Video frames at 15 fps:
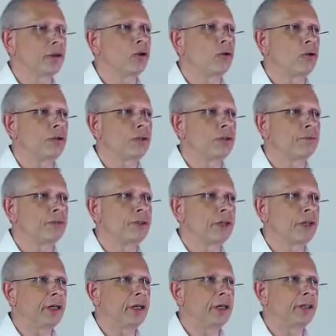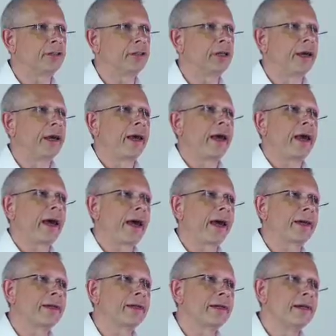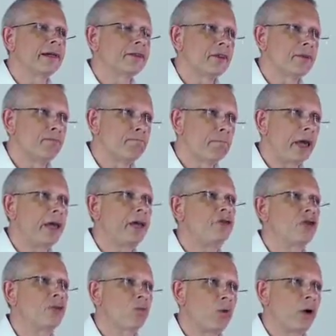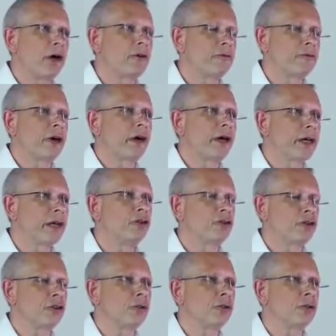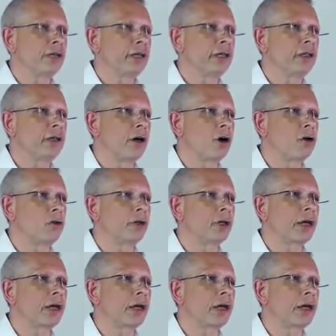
cause of disease and is a major welfare issue in older